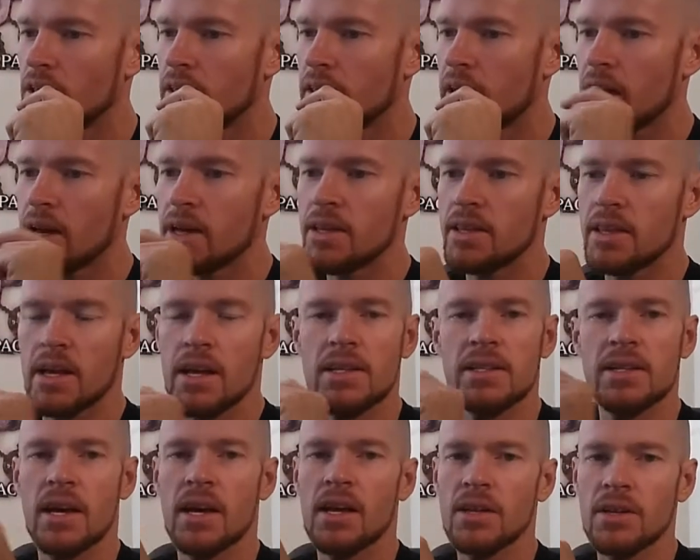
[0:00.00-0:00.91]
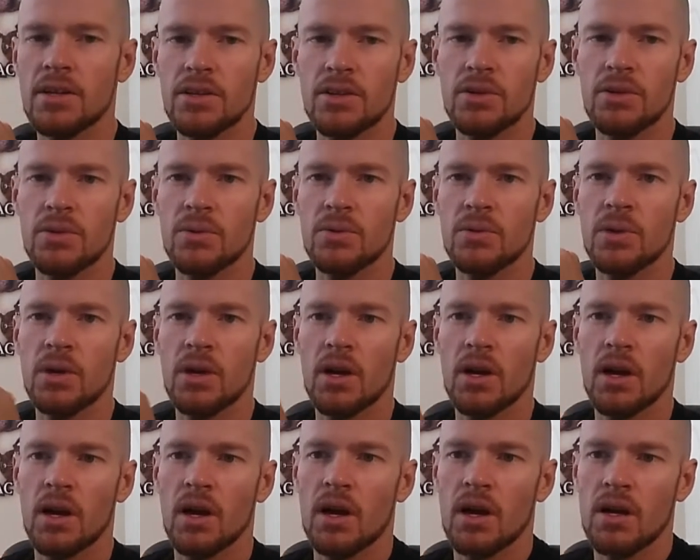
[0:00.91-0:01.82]
they're telling you
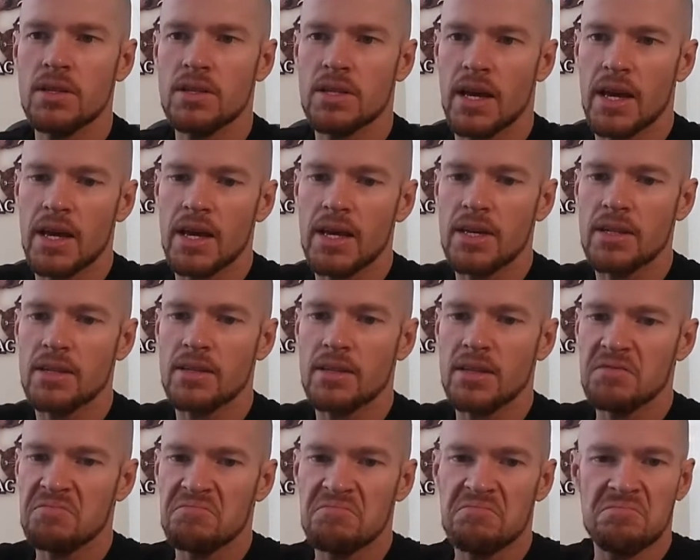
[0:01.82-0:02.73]
to eat,